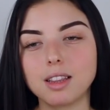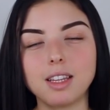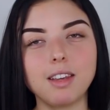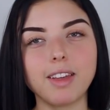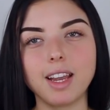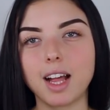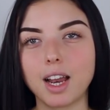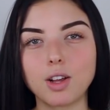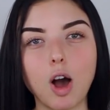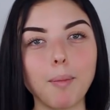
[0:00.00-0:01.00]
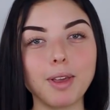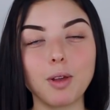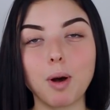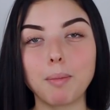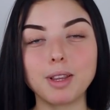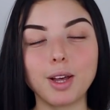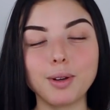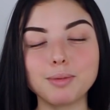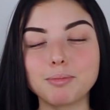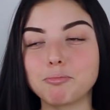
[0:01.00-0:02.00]
leave any kind of comment you want
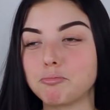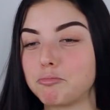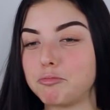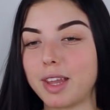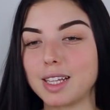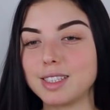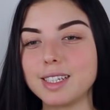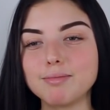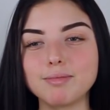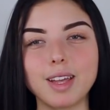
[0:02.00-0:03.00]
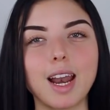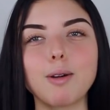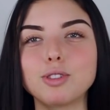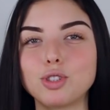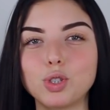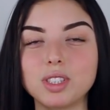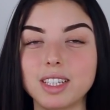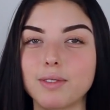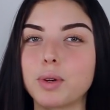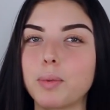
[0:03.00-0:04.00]
below. And that's it, and I will just choose a
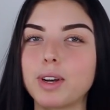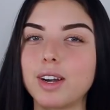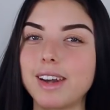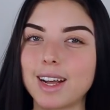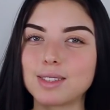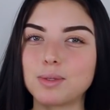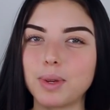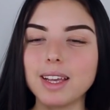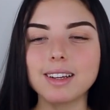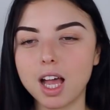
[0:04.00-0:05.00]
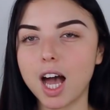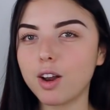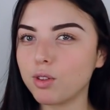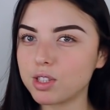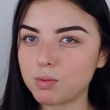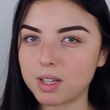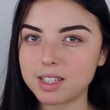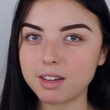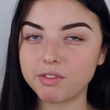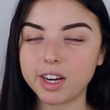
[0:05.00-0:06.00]
giveaway winner next week. I know this
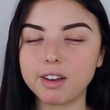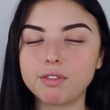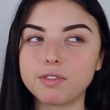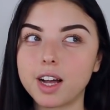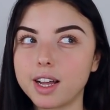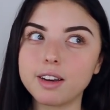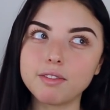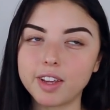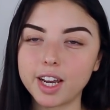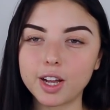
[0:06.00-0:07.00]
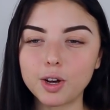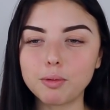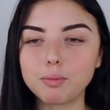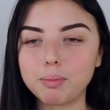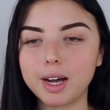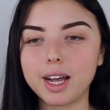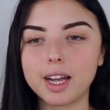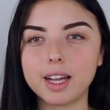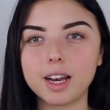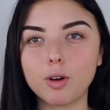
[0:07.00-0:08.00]
wasn't a very fun video,
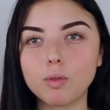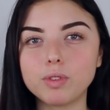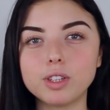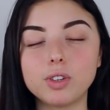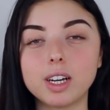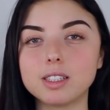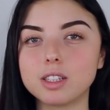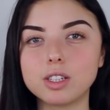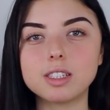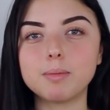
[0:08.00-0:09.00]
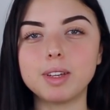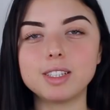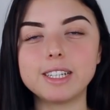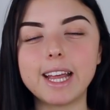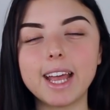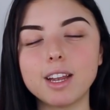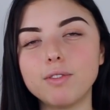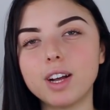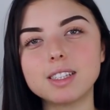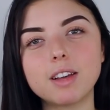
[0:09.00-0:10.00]
but hopefully you guys learned something today, and
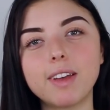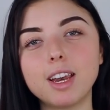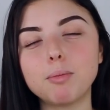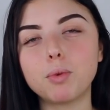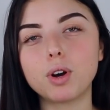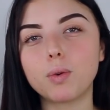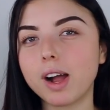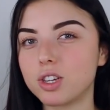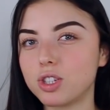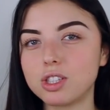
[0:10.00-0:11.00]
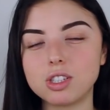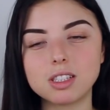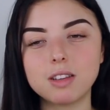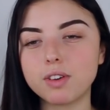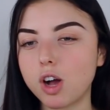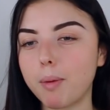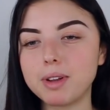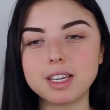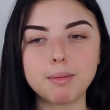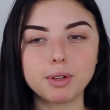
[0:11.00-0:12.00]
if you guys have any more questions, just leave a
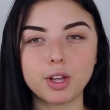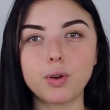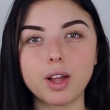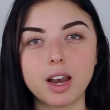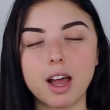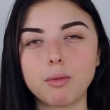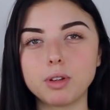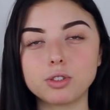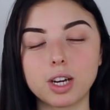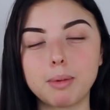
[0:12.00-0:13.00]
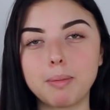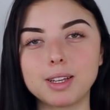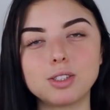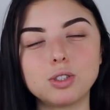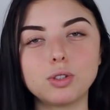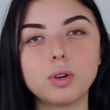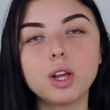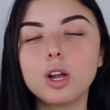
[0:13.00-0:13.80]
comment down below and I will try my best to